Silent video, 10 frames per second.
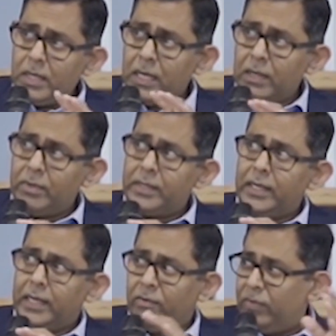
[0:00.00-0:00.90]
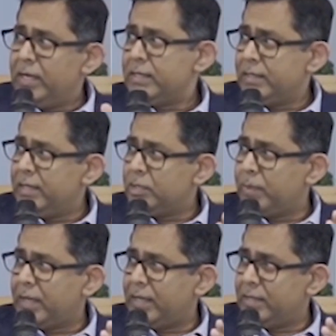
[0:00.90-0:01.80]
given the inflation
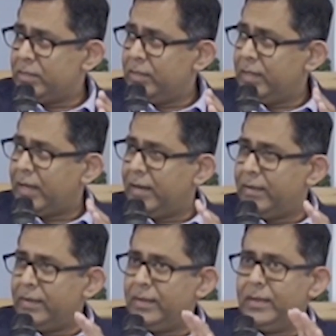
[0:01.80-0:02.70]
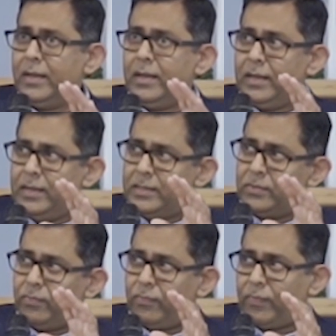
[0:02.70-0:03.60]
expectation of the country is
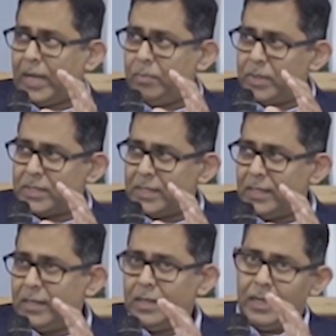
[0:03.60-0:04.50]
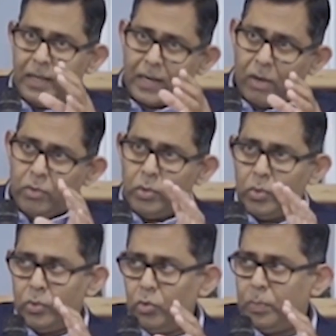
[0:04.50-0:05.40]
5%, around
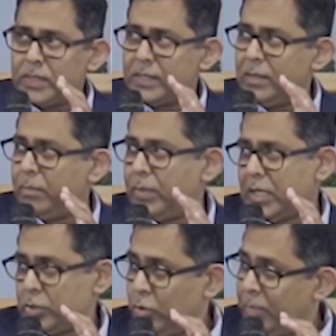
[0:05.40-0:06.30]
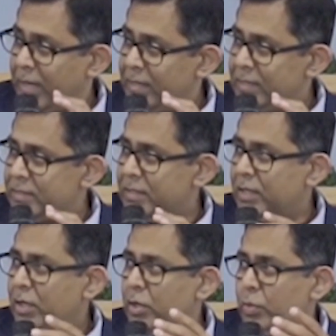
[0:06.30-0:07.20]
2% plus or minus,
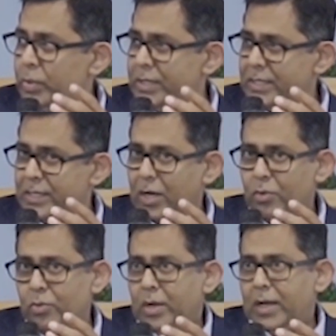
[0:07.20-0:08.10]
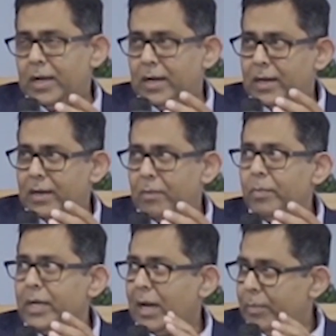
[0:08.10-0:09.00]
which is now
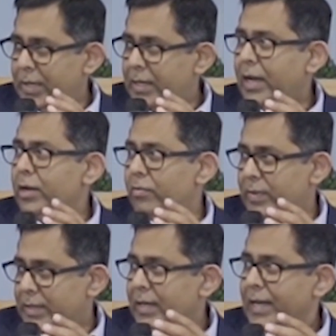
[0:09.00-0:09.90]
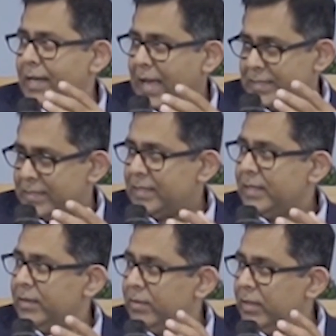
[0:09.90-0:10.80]
becoming kind of a
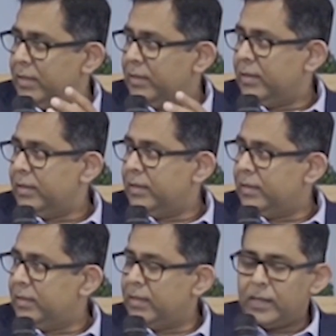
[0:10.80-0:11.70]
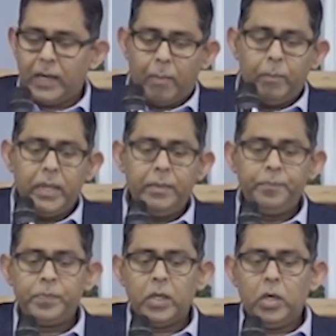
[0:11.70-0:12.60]
gazetted number.
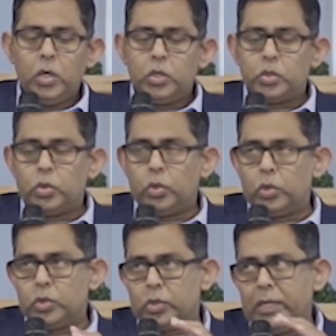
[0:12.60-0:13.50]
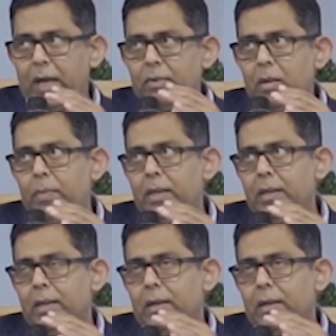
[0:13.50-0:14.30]
So there will be